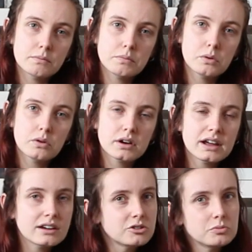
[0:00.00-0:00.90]
poor
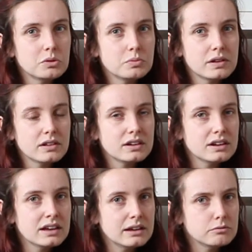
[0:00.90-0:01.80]
ankle
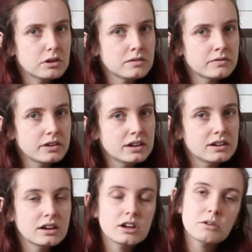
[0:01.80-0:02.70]
mobility in one foot,
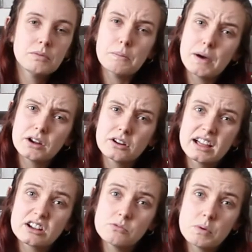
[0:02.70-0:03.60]
but better
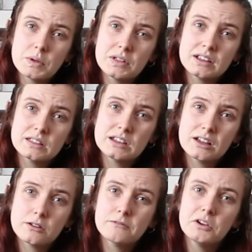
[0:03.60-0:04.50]
ankle mobility in the
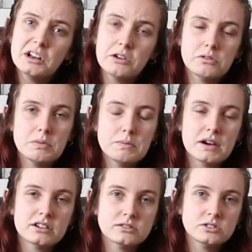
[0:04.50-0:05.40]
other foot, it would be
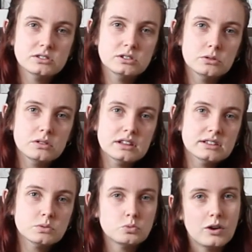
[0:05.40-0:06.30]
better to do
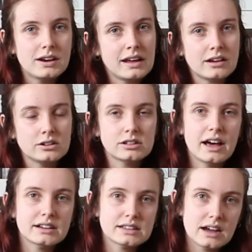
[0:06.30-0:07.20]
these one ankle
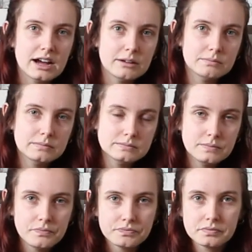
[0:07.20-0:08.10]
at a time.
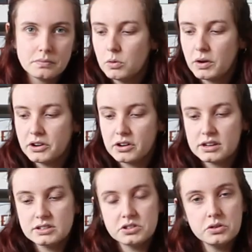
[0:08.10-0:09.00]
What you're
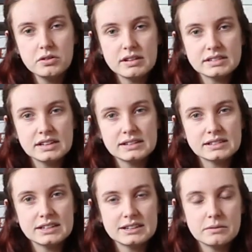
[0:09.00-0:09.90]
going to do is, in a
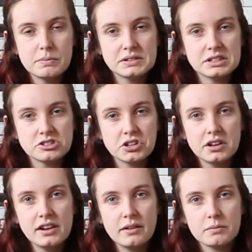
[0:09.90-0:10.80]
seated
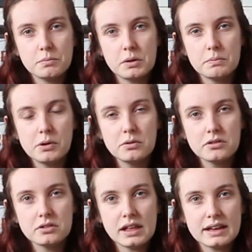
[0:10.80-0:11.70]
position, put both
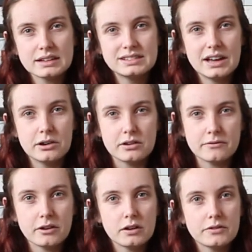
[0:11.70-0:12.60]
your legs out in
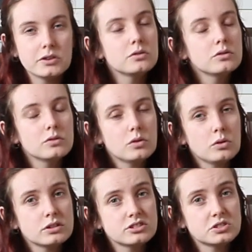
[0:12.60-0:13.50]
front of you,
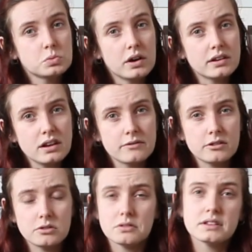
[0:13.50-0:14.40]
or just one if
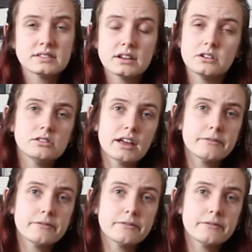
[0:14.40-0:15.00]
you're doing the single leg